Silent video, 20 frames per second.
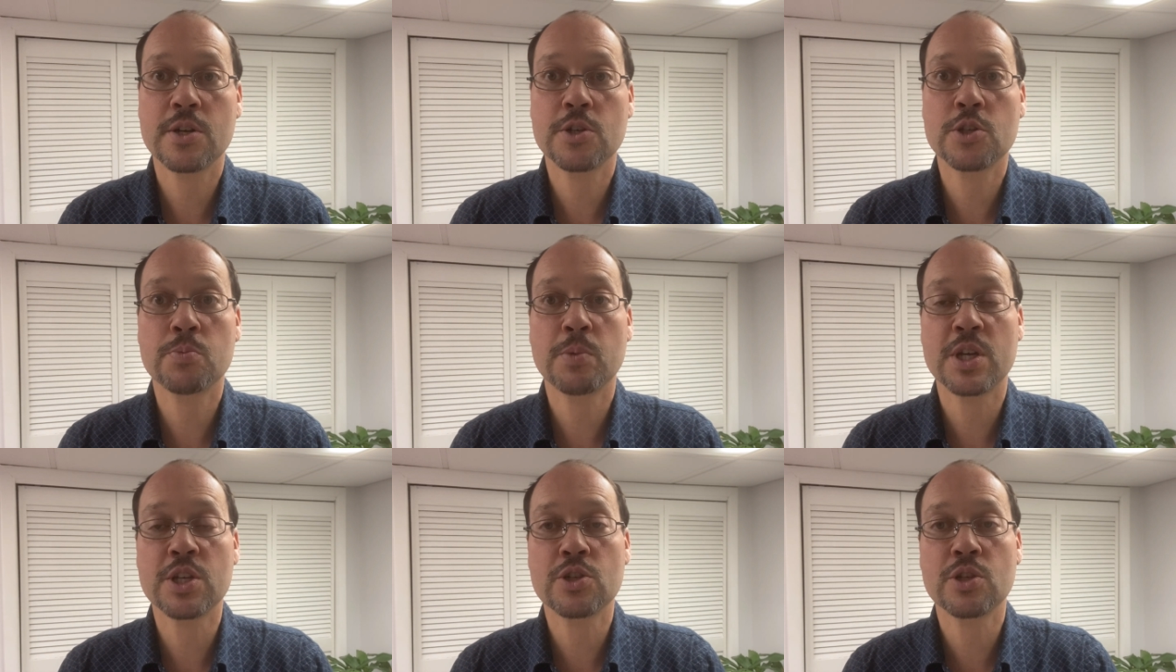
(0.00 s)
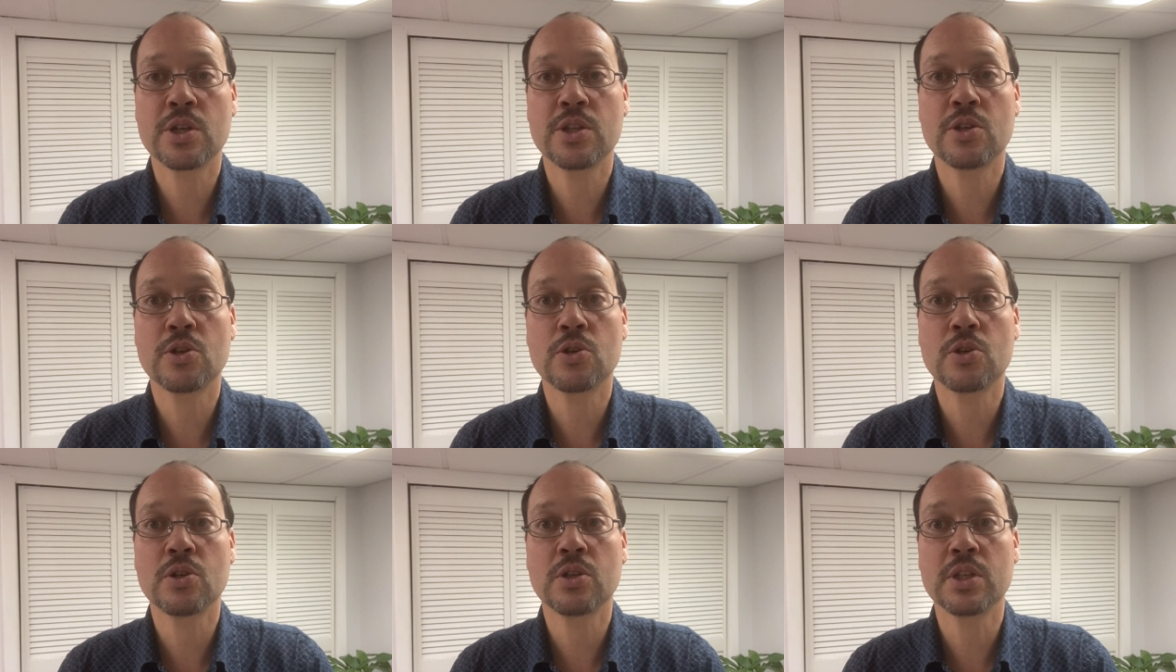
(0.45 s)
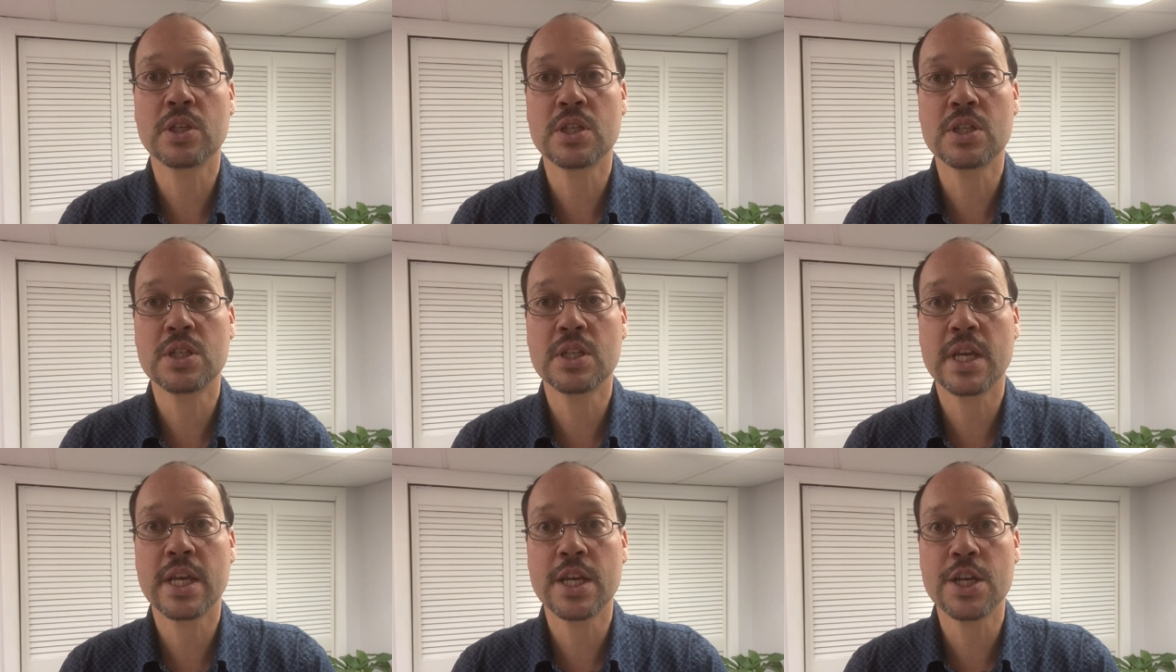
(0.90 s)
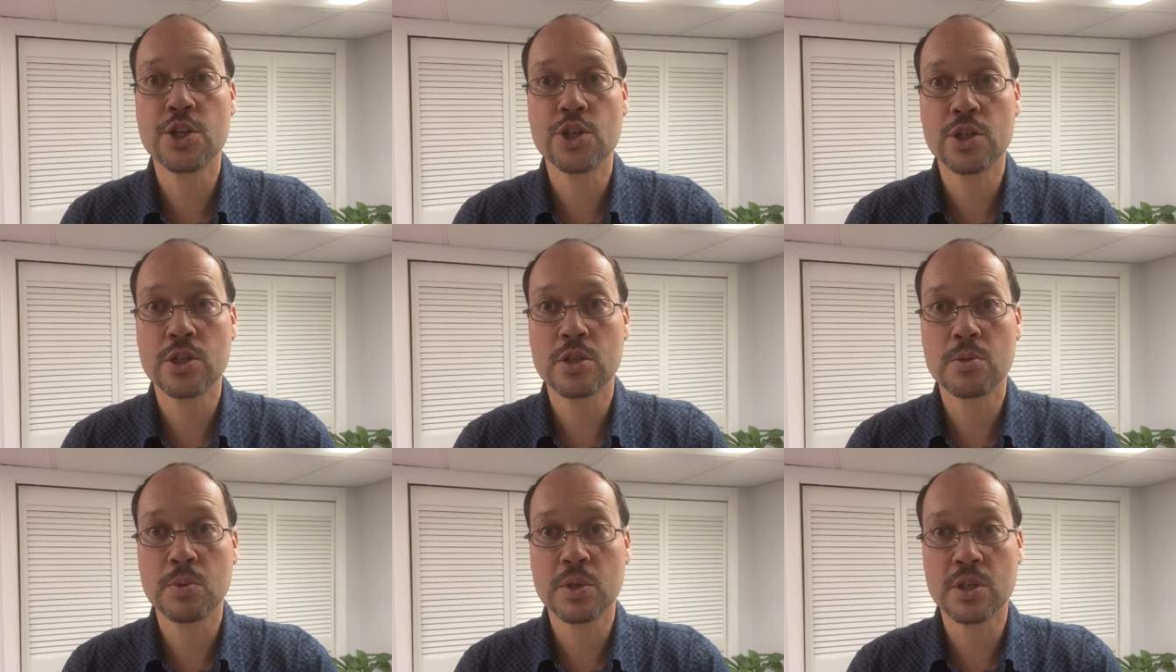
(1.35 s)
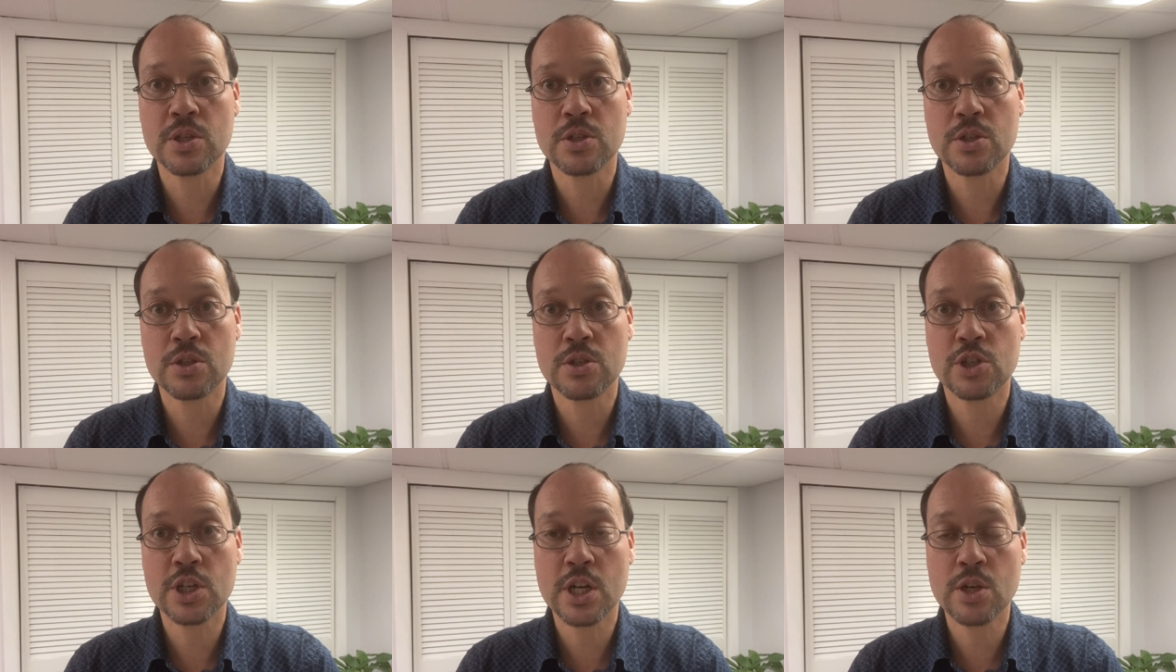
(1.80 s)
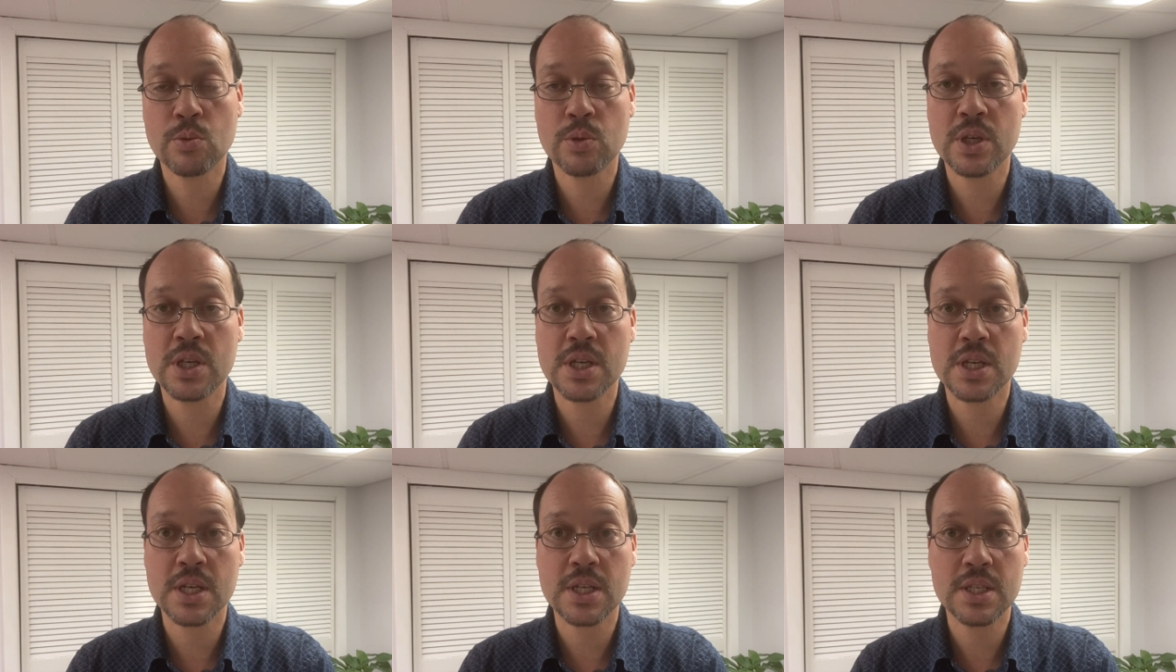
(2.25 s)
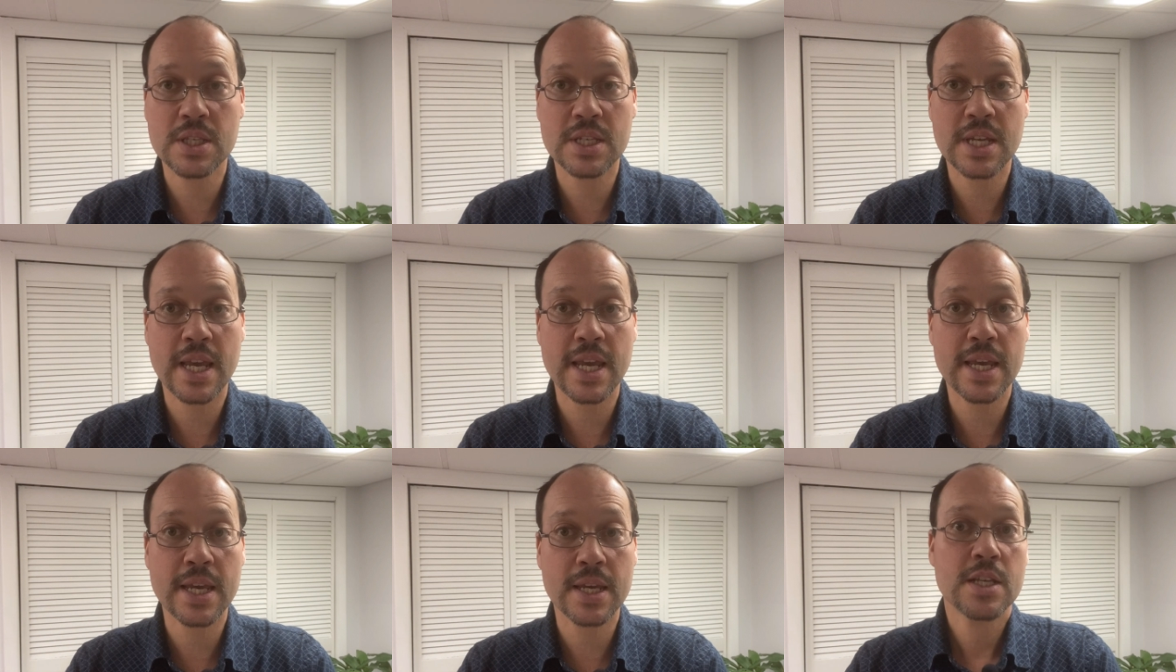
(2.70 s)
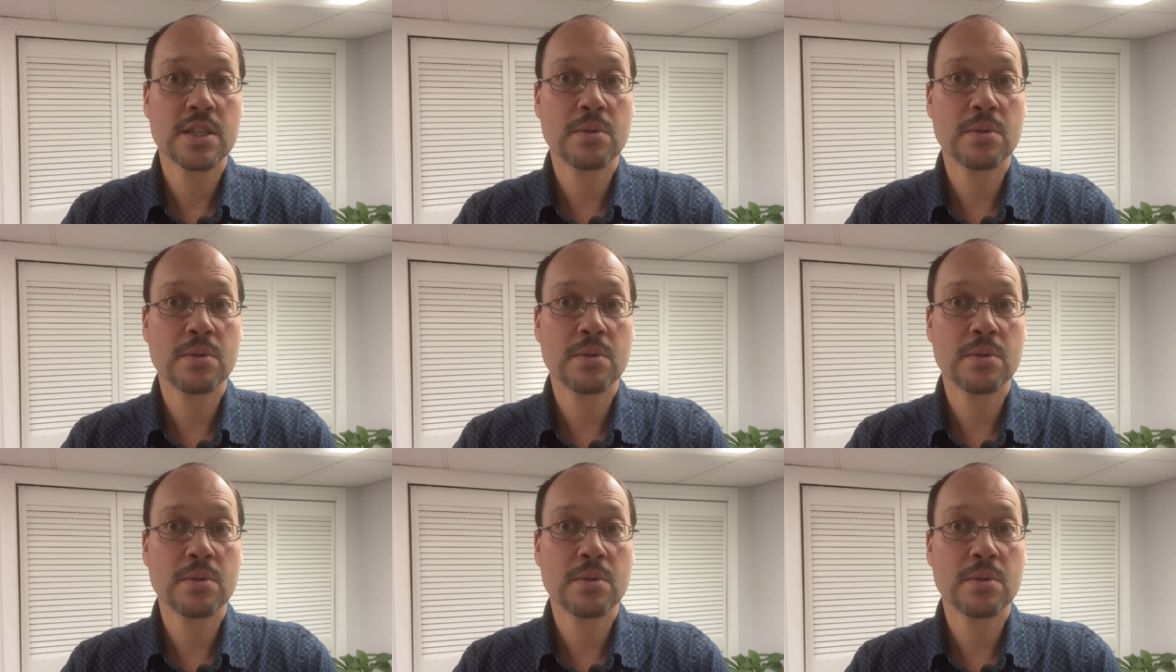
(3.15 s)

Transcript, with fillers: especially in the early stages, because generally it can take,